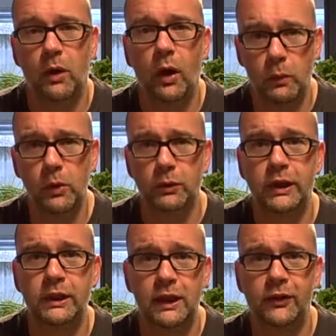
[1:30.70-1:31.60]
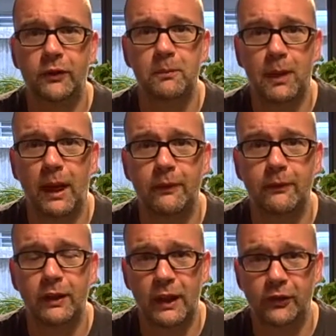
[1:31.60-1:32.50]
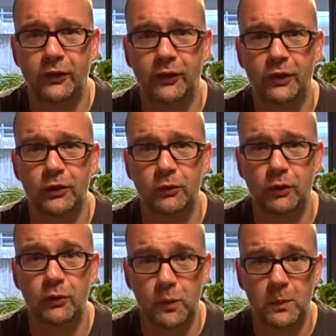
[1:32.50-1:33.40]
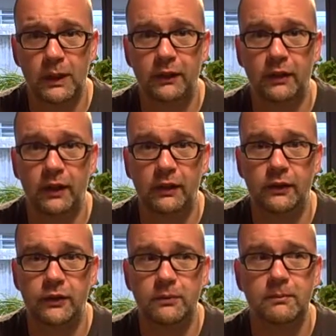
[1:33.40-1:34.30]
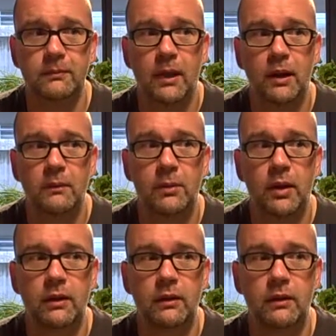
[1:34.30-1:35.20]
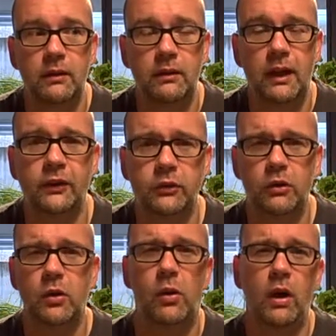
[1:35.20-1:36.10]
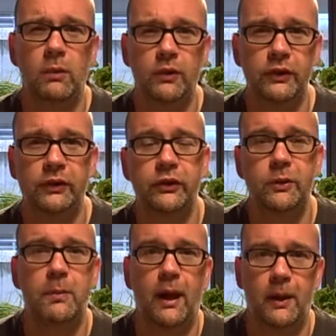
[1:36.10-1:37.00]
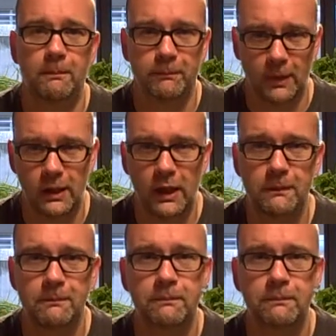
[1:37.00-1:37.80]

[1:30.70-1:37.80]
I will need a lesson plan for the lessons that you do normally teach, but that's not quite what this is about, okay?